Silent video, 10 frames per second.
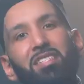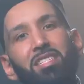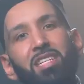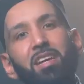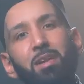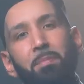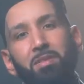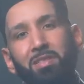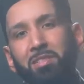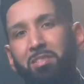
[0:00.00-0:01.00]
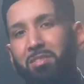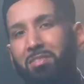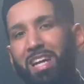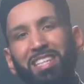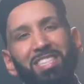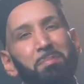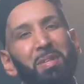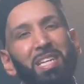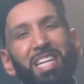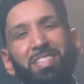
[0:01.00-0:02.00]
And seek a position of not
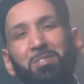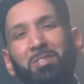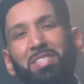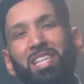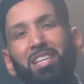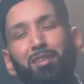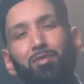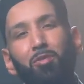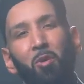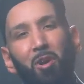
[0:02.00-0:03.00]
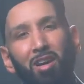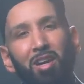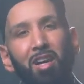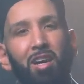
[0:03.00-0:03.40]
just being interceded for,